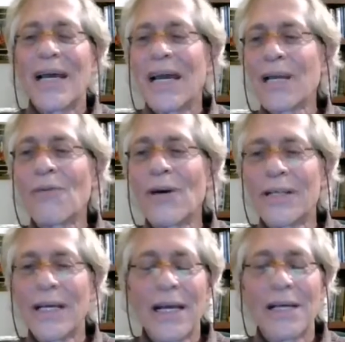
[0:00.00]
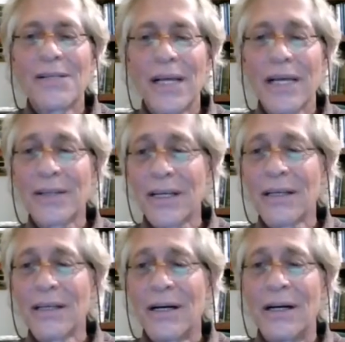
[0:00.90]
anyone that has
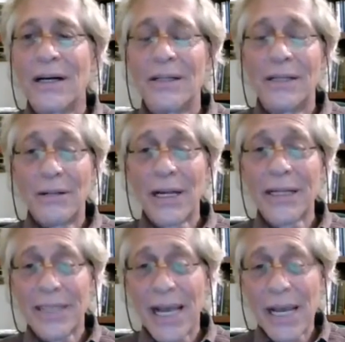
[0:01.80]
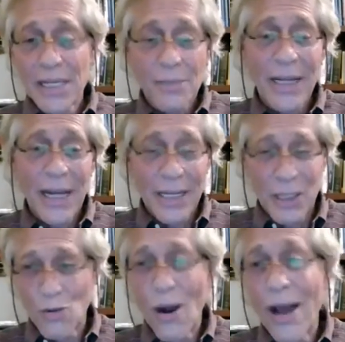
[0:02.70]
anything they would like to ask me? I
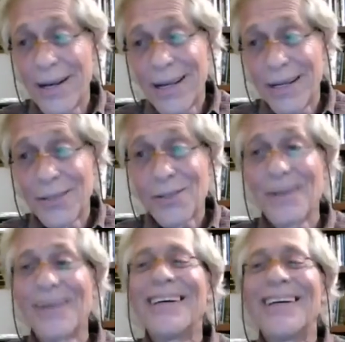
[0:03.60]
could try to answer.